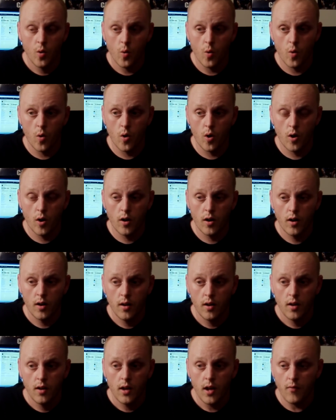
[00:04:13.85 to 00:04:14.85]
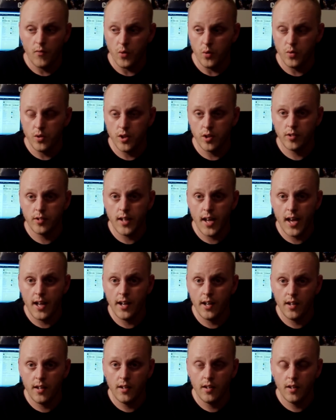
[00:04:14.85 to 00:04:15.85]
or if you just
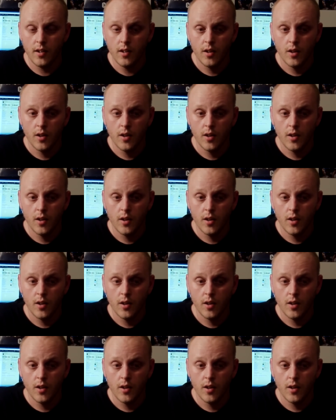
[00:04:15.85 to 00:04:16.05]
edit.